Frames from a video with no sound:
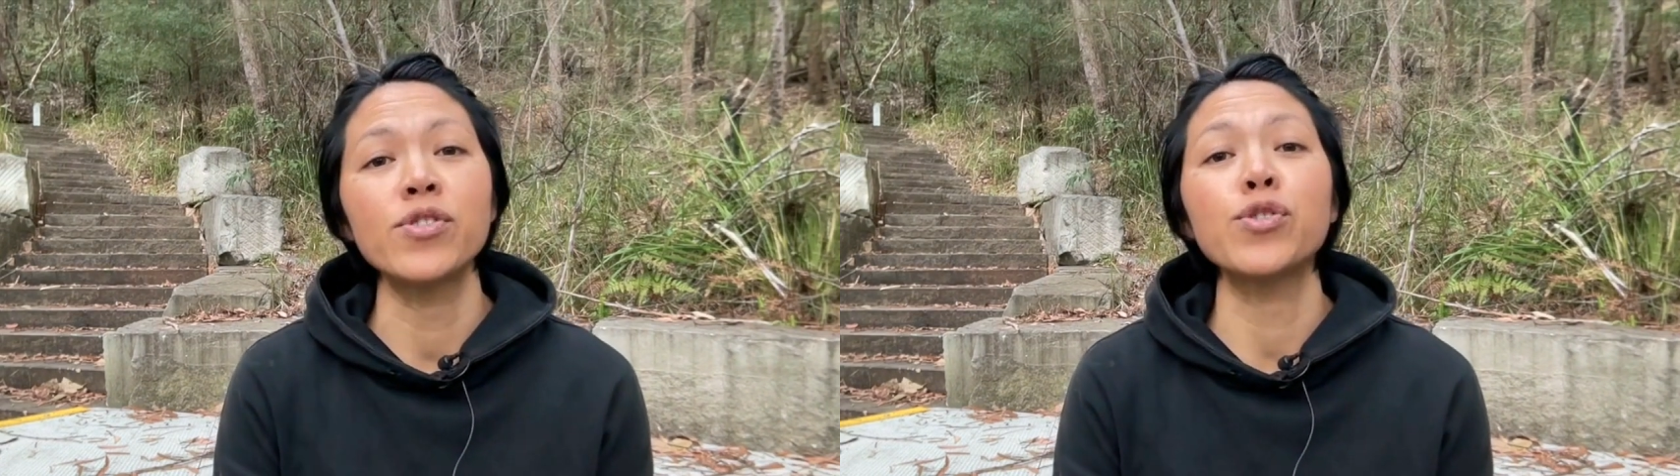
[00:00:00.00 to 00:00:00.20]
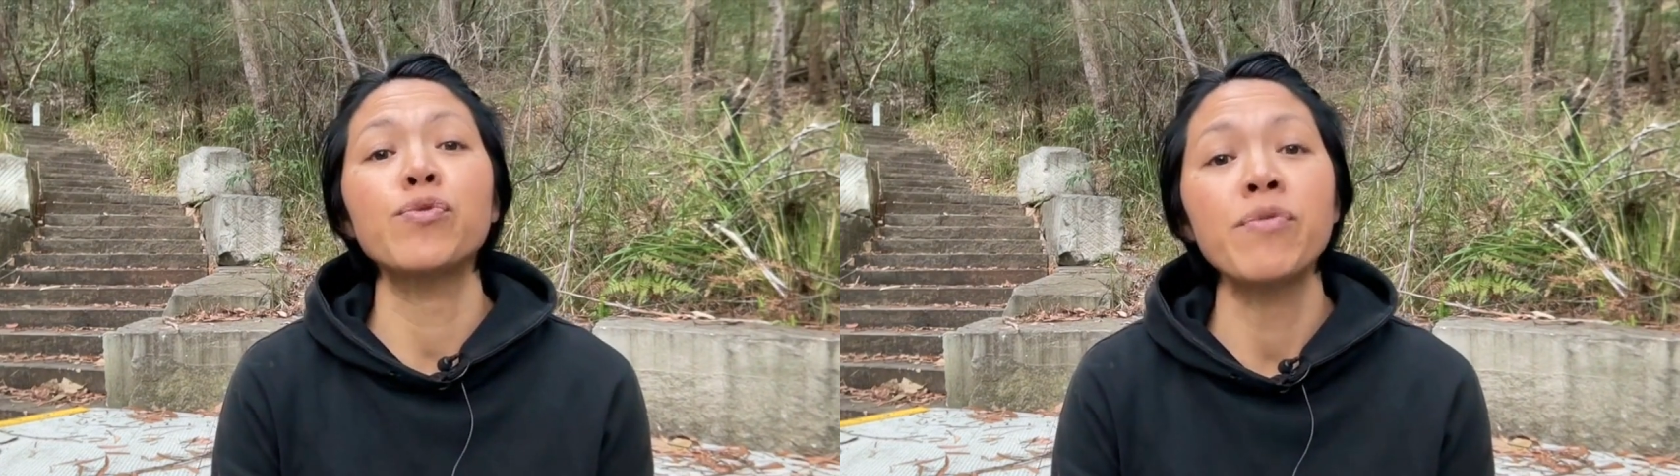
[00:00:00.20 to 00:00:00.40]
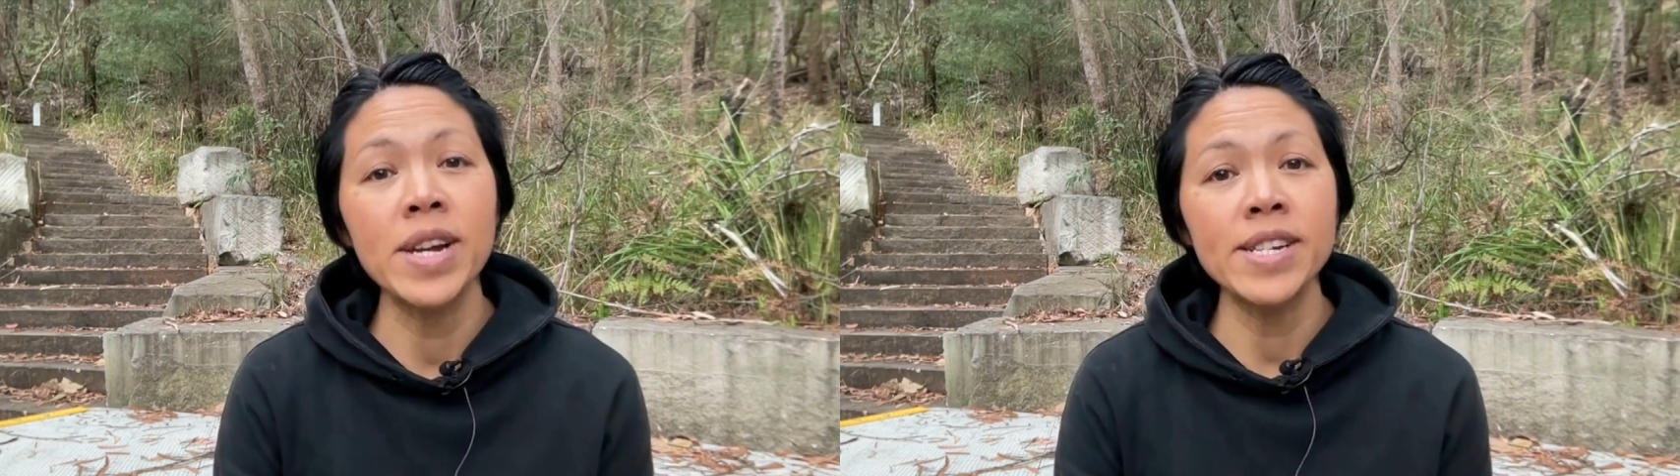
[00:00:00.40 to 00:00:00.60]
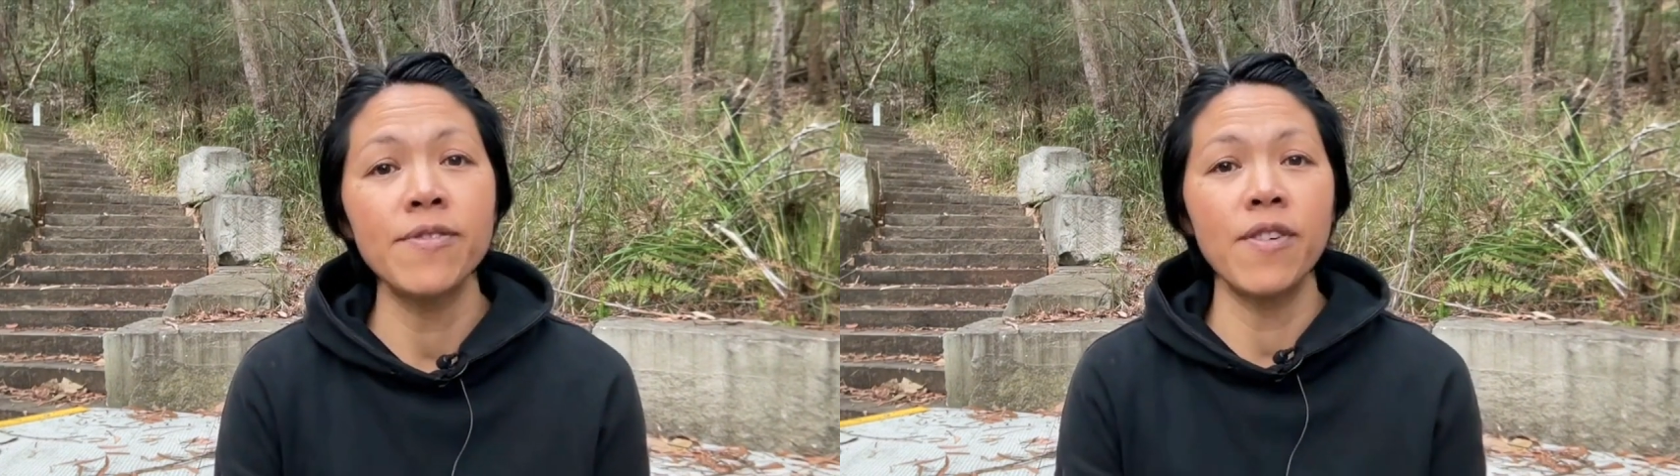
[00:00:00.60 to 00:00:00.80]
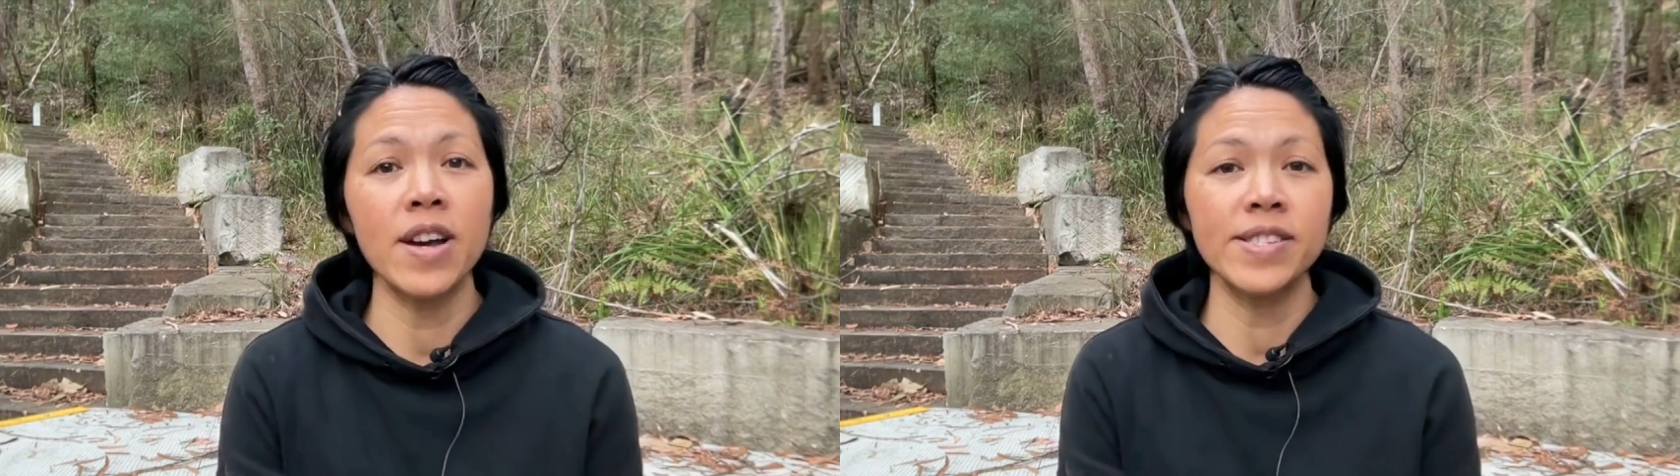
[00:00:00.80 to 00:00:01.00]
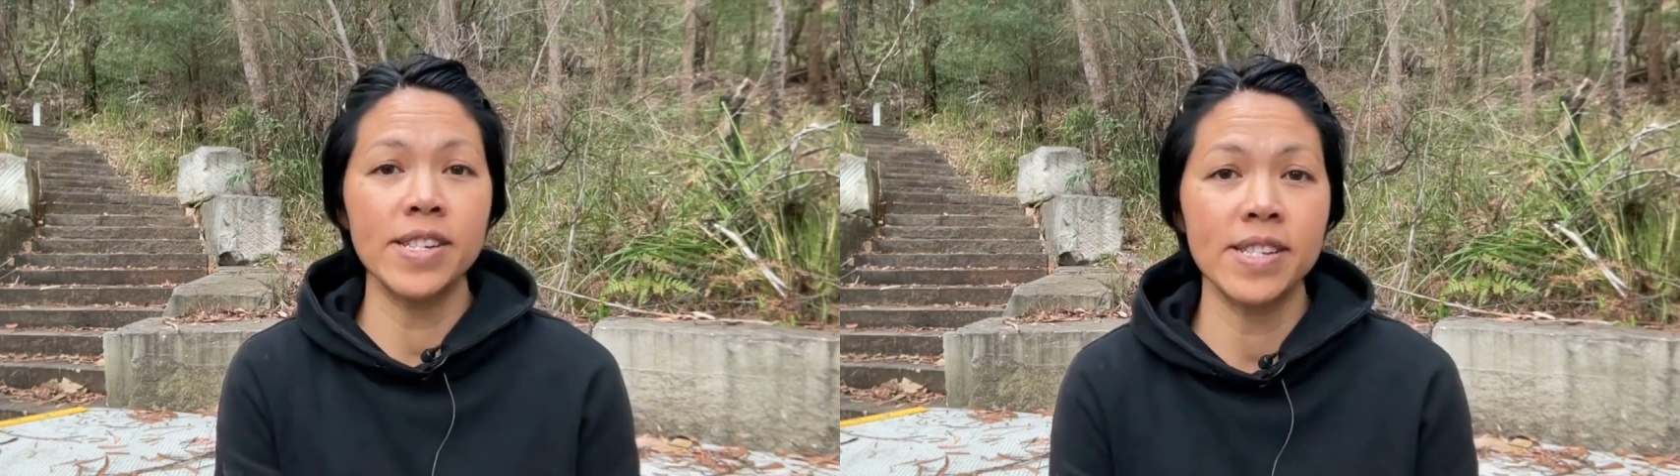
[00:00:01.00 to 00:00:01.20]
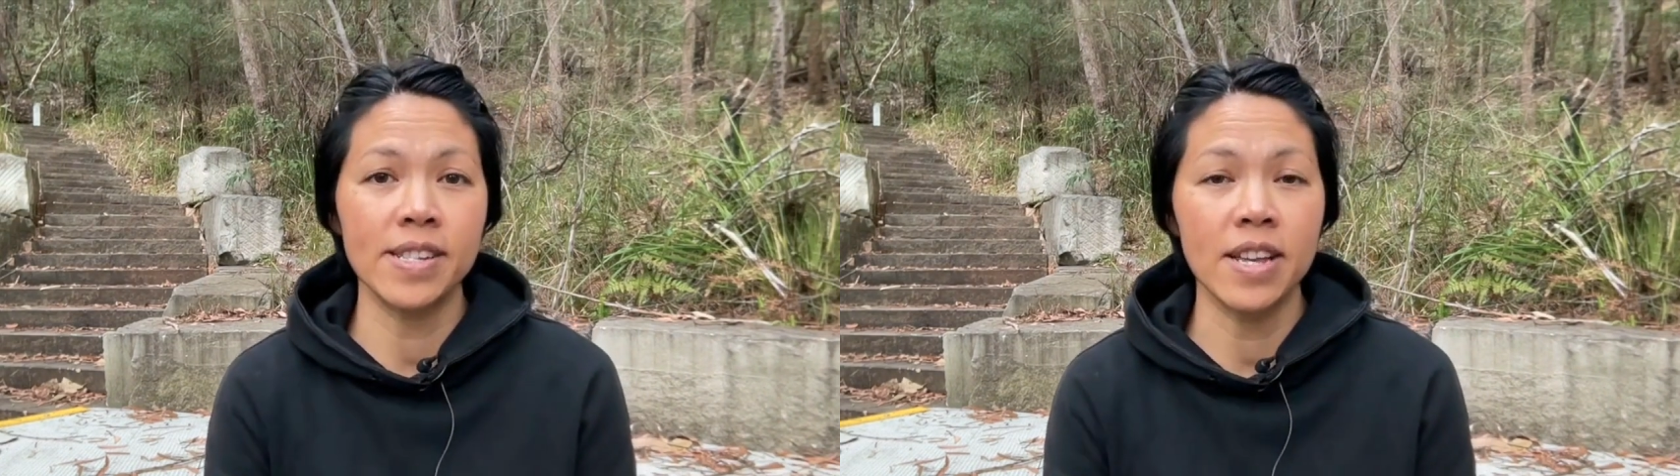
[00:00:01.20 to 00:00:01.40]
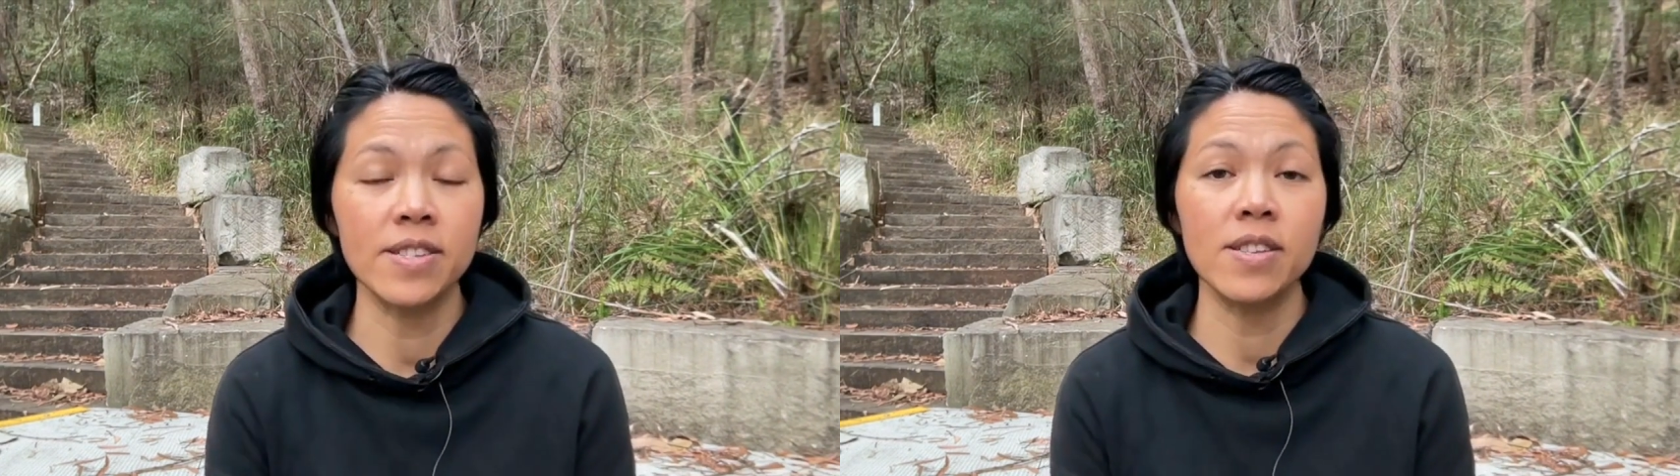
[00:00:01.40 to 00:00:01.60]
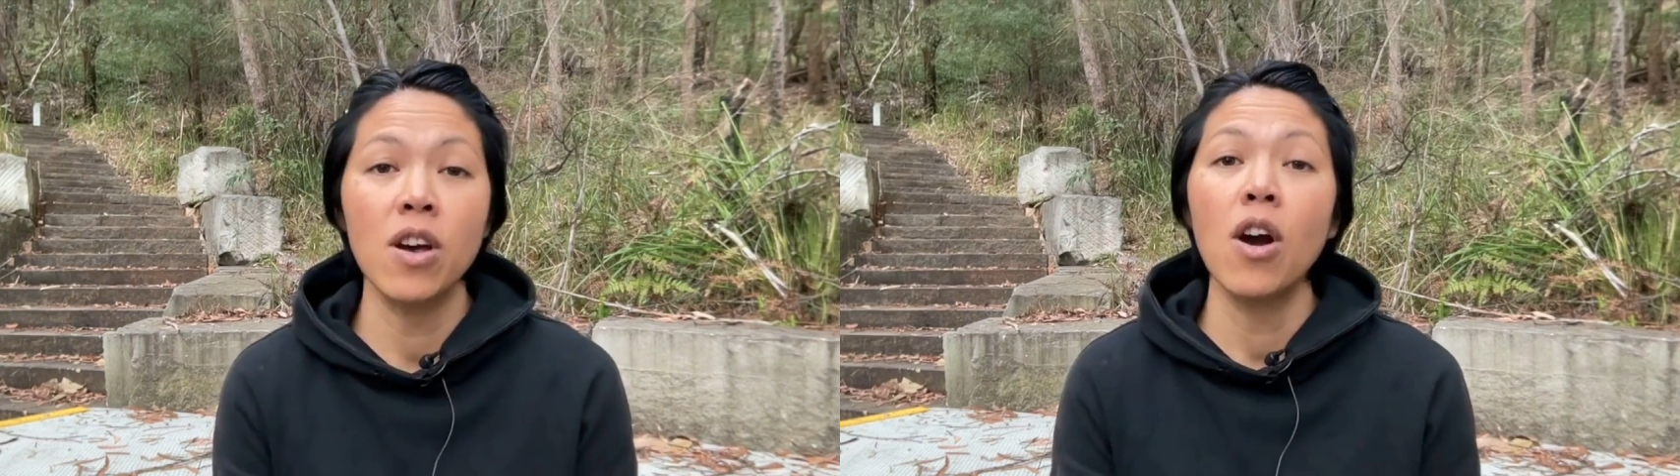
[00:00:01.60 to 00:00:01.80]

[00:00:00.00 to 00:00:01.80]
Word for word: to redefine success